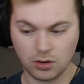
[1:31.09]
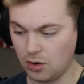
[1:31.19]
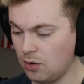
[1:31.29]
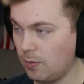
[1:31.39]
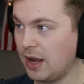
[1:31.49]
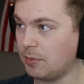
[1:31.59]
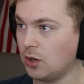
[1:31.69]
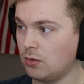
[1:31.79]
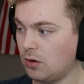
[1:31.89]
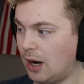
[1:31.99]
Go away,
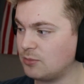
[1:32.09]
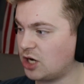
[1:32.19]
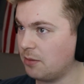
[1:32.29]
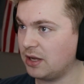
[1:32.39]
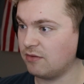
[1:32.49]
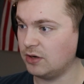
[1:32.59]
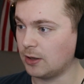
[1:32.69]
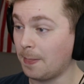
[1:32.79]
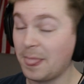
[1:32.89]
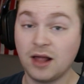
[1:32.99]
bro. I'm trying to make a
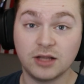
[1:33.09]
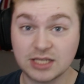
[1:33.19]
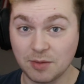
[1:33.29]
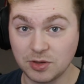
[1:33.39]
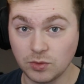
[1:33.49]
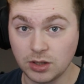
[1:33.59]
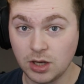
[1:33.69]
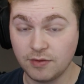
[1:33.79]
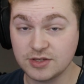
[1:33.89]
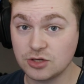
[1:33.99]
video. Let's hop into
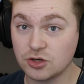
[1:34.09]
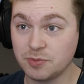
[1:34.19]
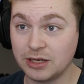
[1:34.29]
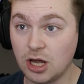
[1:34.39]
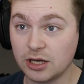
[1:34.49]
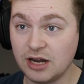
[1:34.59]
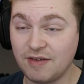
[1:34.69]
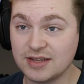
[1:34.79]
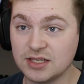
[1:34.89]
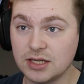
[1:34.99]
it. This intro has been long enough
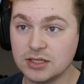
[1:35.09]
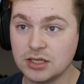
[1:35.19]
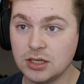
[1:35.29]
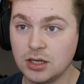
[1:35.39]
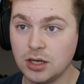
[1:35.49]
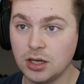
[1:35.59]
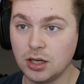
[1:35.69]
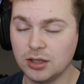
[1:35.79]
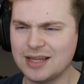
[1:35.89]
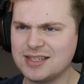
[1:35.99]
as it is.
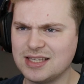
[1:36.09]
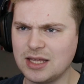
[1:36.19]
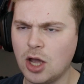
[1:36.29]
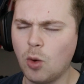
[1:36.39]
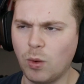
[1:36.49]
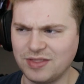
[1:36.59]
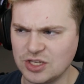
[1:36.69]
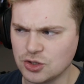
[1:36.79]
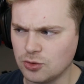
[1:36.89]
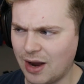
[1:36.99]
Let's see what
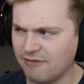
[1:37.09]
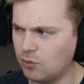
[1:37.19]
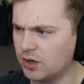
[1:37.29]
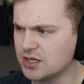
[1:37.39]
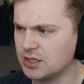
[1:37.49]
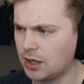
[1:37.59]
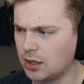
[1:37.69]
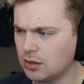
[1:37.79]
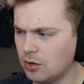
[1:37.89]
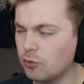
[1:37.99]
these two have for us
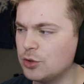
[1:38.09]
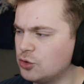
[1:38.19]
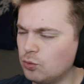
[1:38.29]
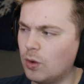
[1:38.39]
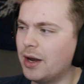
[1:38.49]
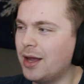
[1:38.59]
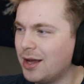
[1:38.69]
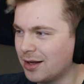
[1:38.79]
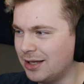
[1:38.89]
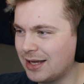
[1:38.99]
today. 3, 2, 1,
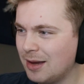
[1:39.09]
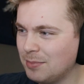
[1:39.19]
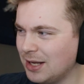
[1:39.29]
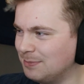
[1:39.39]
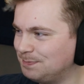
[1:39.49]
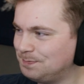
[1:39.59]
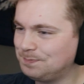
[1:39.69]
click play.